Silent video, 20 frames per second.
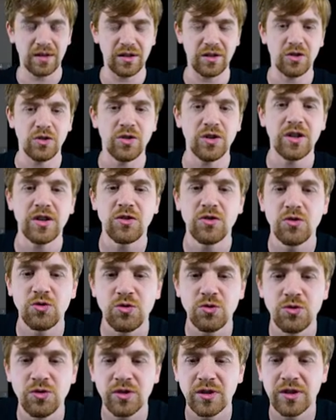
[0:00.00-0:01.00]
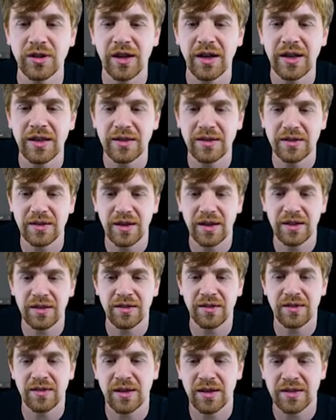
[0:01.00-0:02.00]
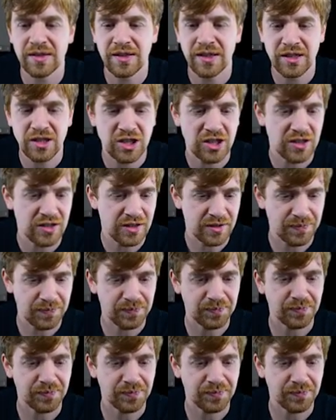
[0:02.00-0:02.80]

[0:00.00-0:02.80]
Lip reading: going to at the edges.